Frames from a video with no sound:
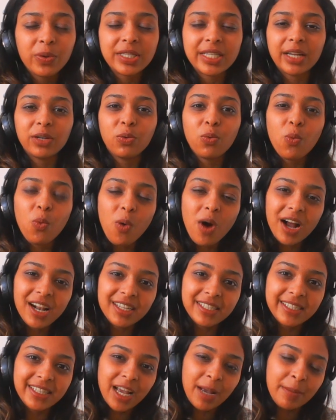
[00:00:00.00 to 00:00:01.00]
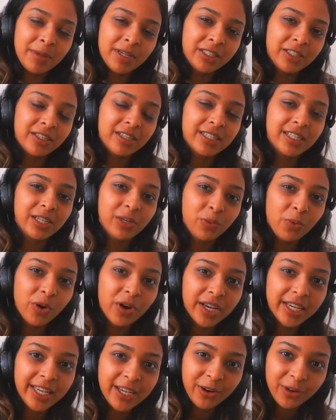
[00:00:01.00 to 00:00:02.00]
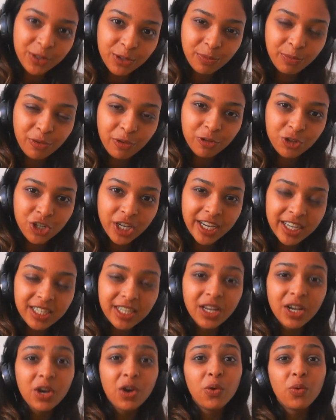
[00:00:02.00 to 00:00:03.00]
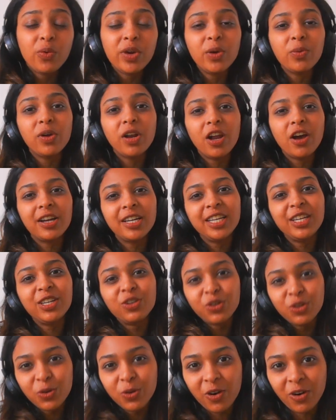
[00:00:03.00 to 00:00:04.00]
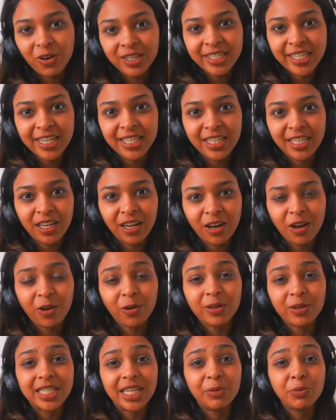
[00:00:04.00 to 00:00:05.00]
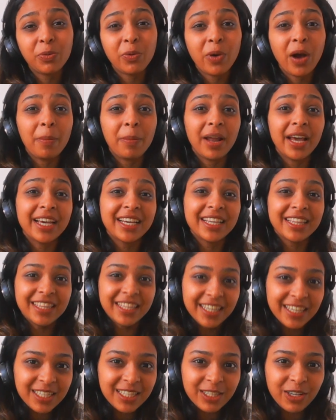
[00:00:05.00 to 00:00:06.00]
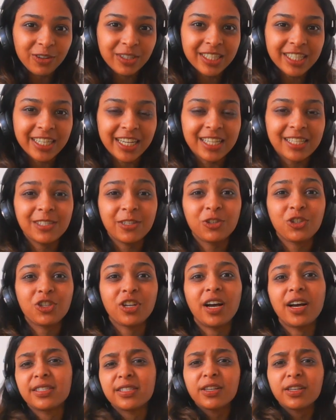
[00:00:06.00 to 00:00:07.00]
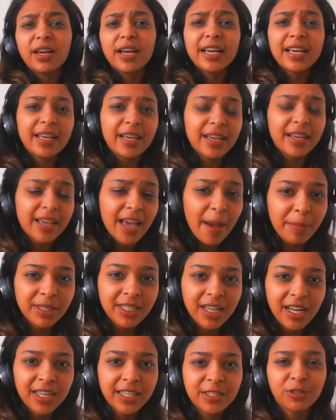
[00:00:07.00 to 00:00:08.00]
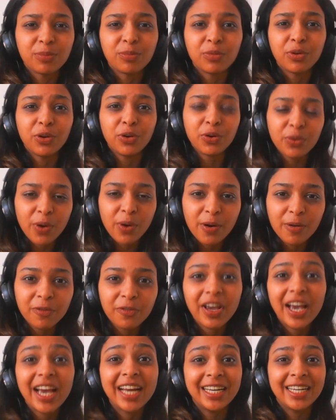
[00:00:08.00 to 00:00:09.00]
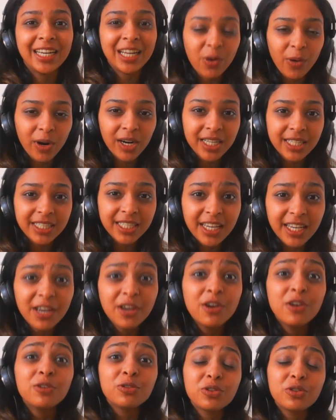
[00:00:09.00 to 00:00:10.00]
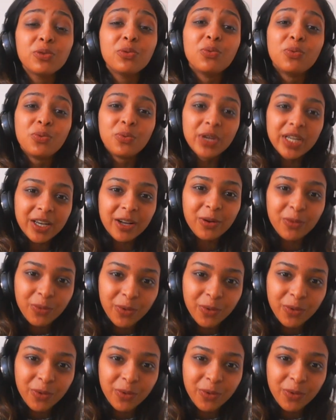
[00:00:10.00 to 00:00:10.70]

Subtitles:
was like while simultaneously working on the project, we were learning new content in class, and we were applying these contents such as capitalism, growth and inequality to the real